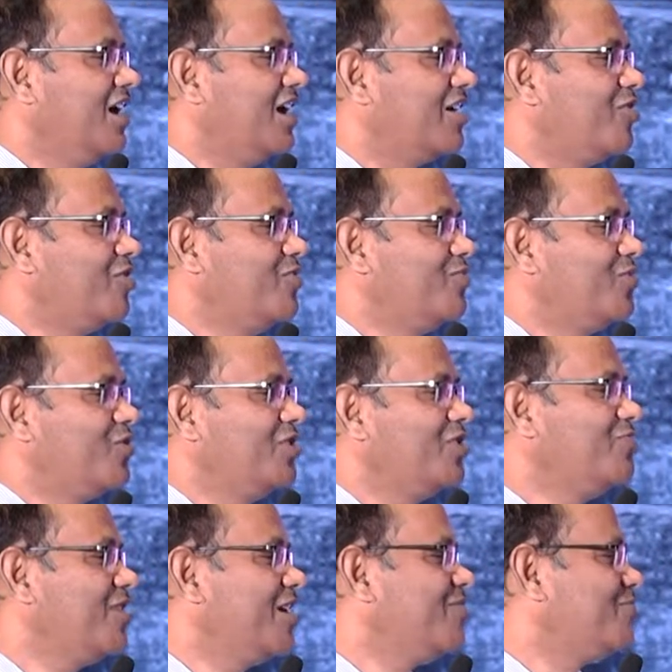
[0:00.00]
around
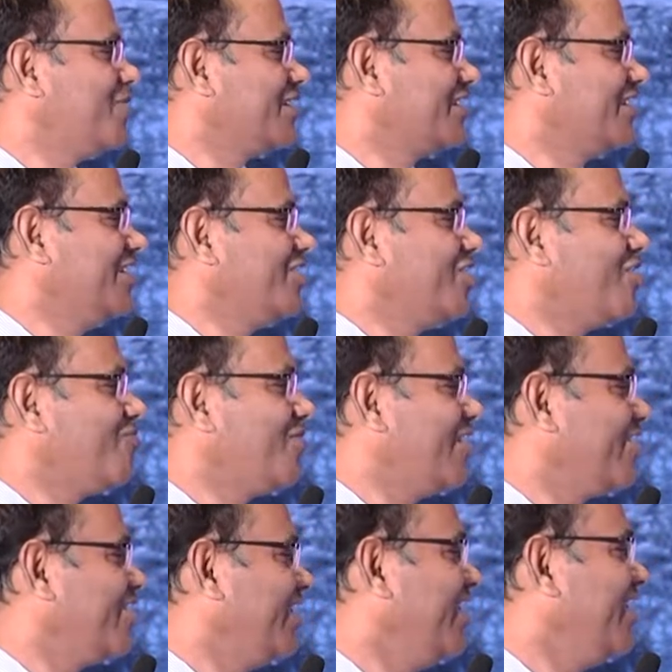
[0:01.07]
45 percent of
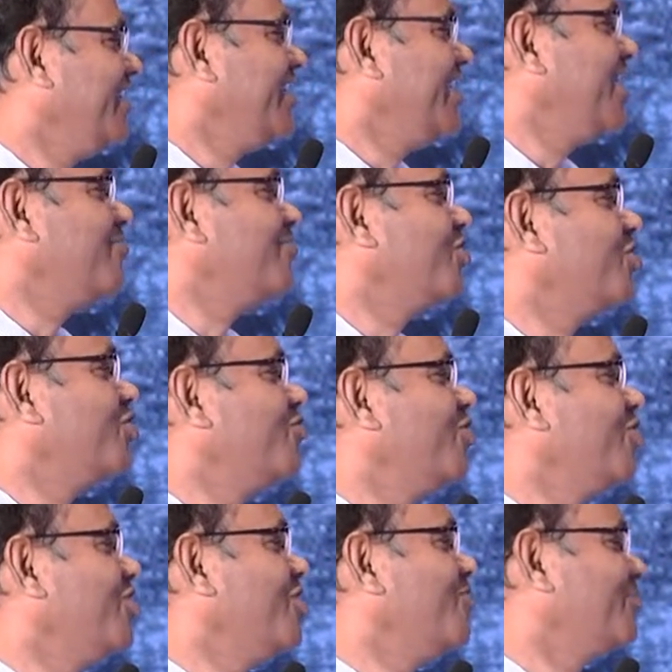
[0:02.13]
our entire
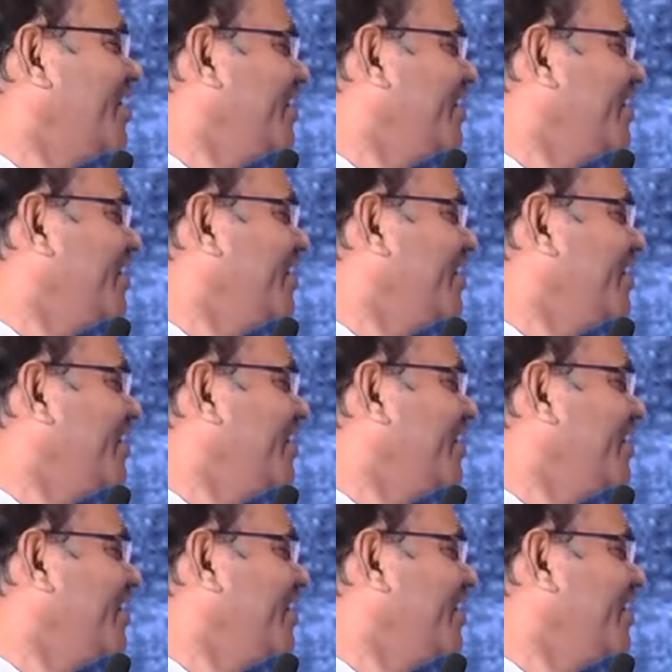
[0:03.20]
portfolio of